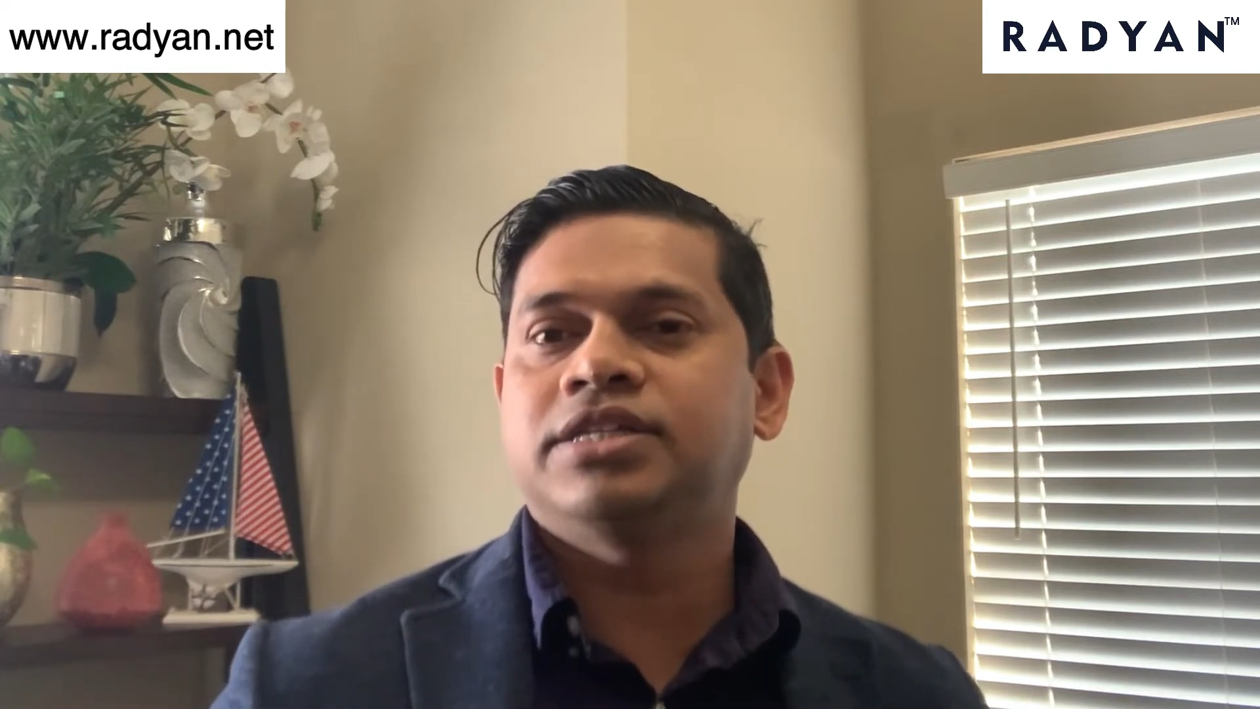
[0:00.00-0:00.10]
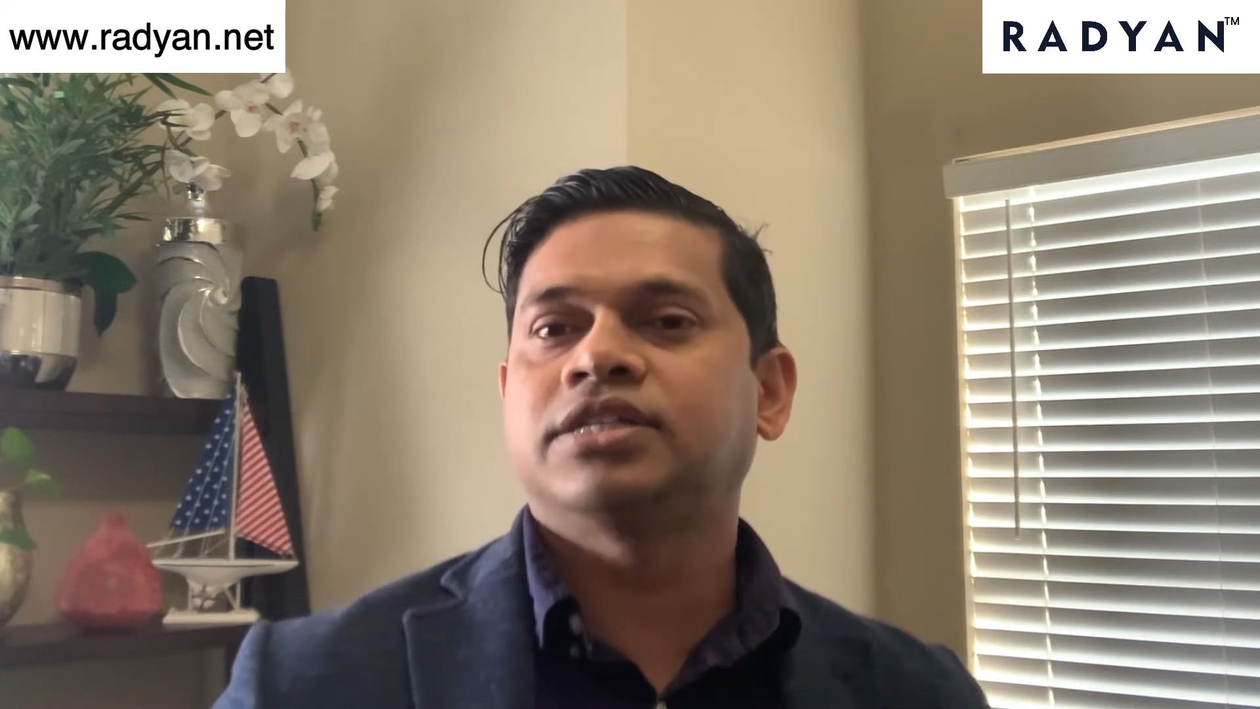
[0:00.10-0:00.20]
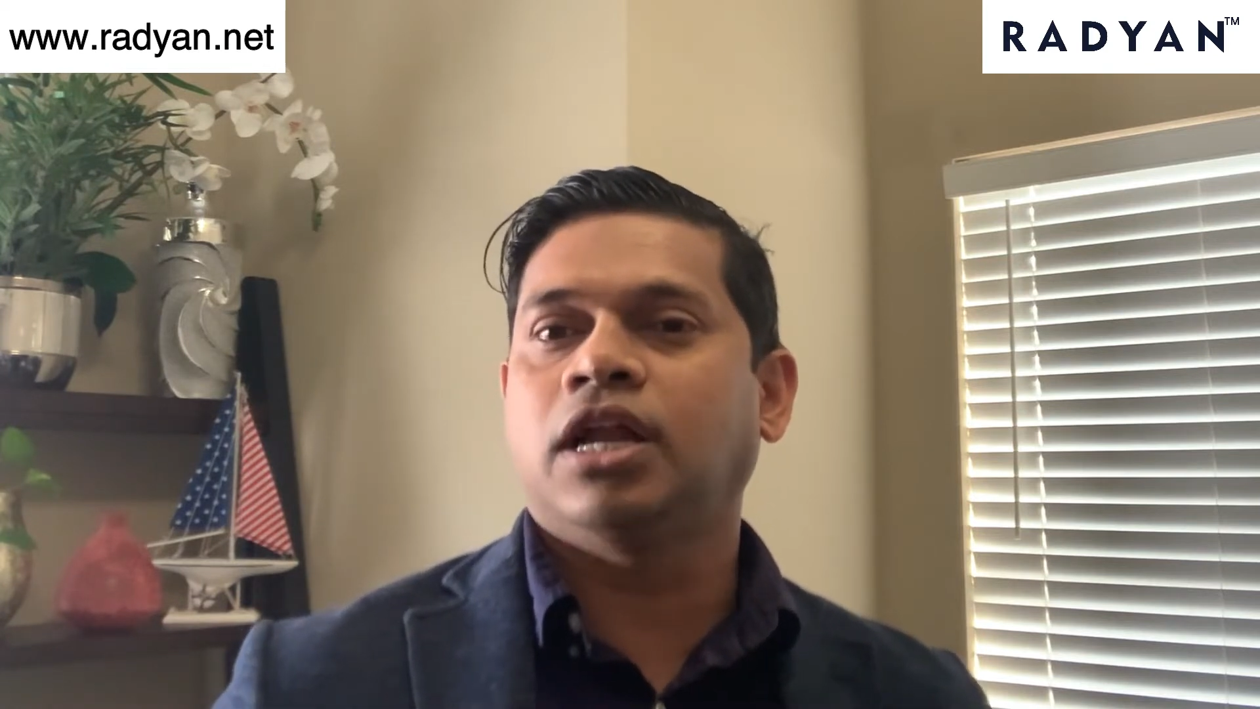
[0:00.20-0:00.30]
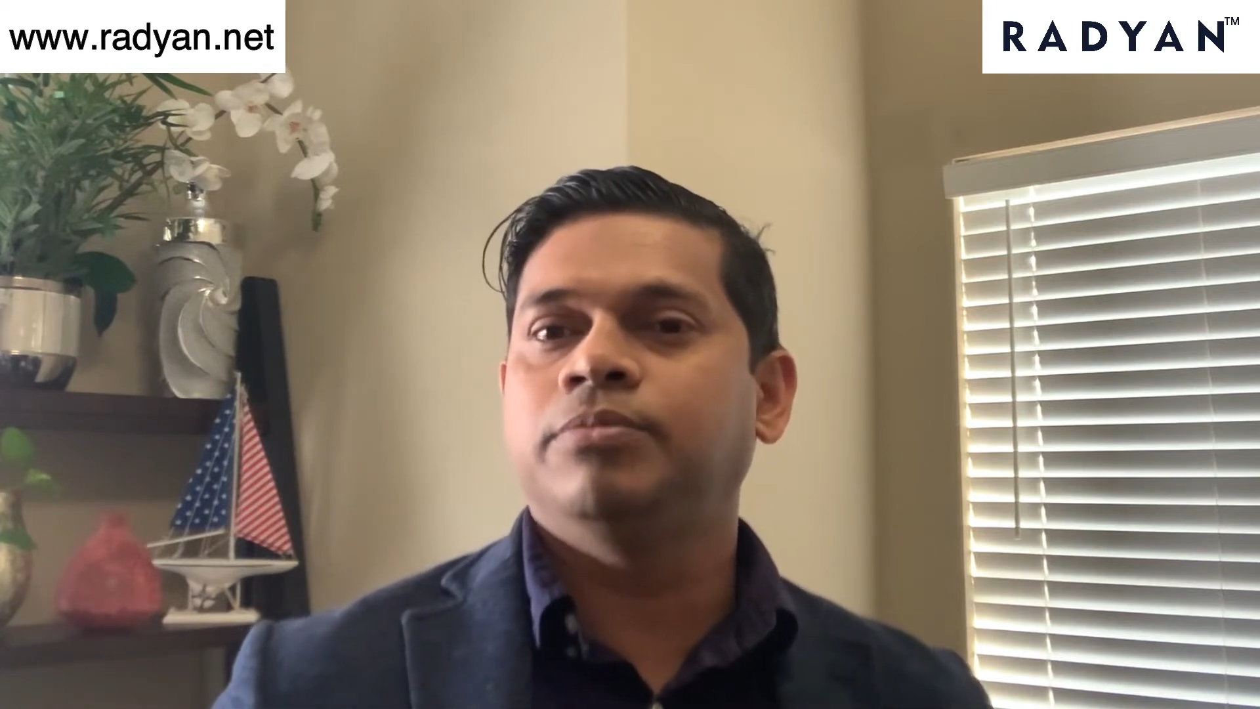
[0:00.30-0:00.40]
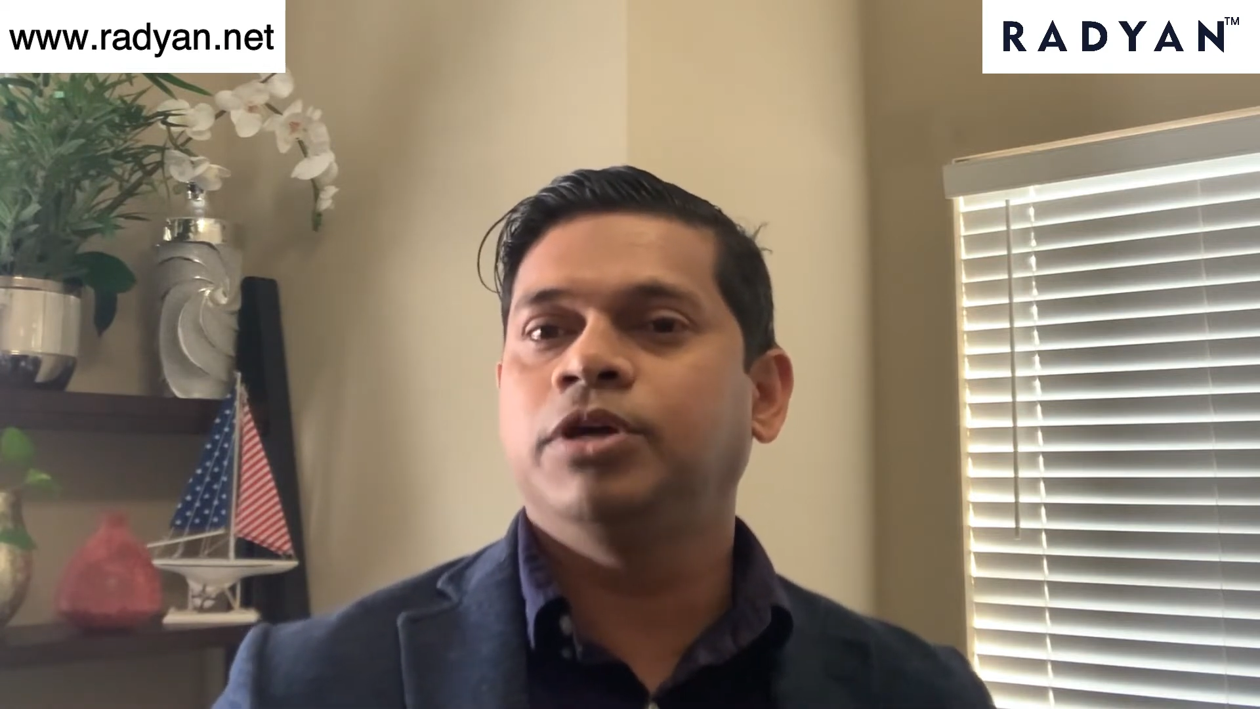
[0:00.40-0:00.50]

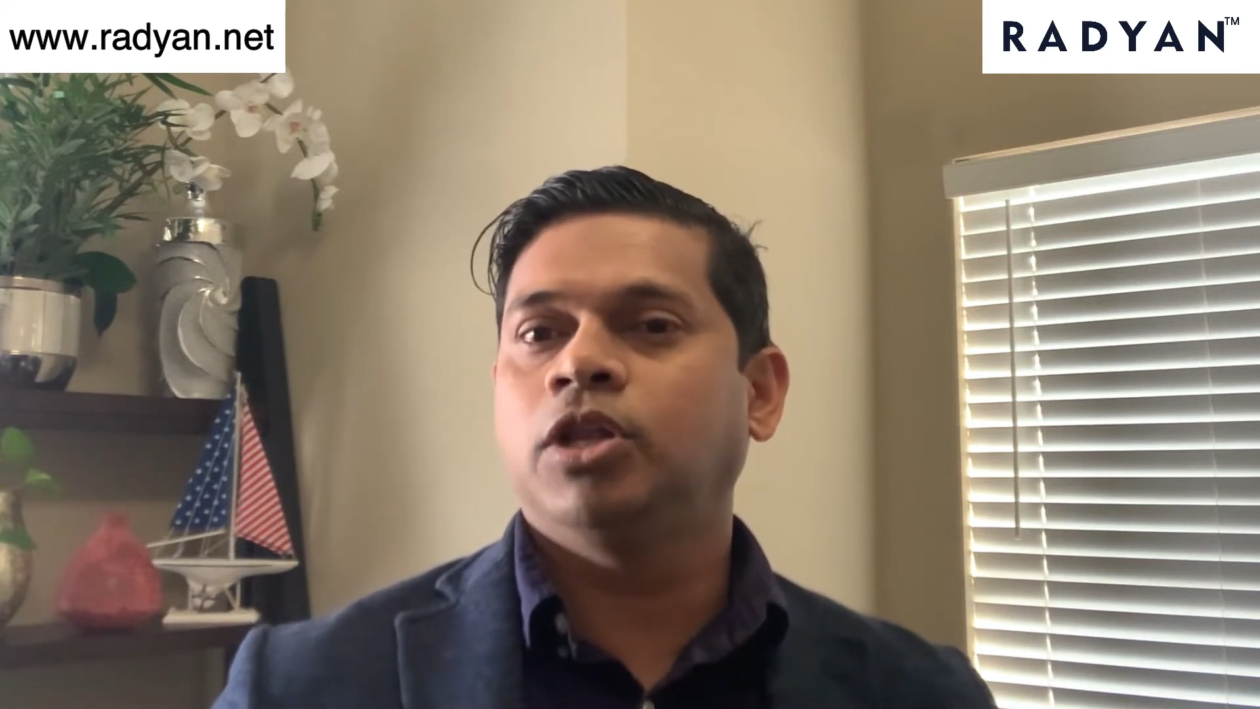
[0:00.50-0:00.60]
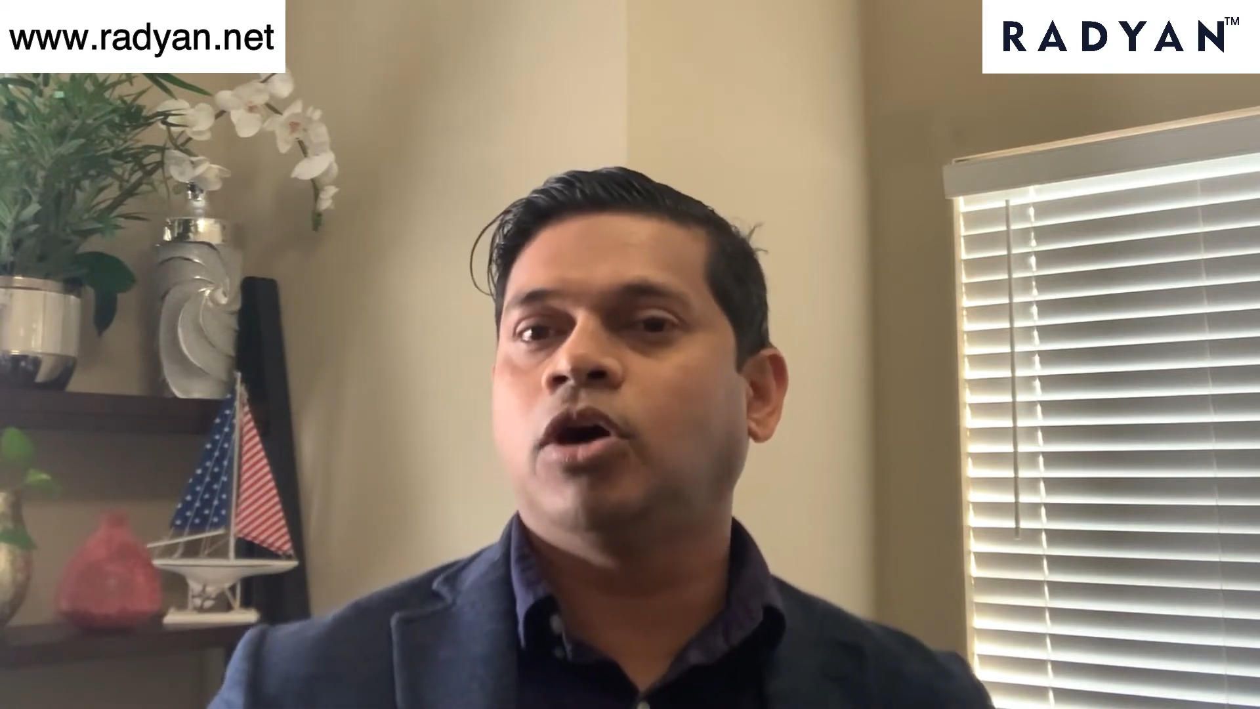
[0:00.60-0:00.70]
it's gonna be a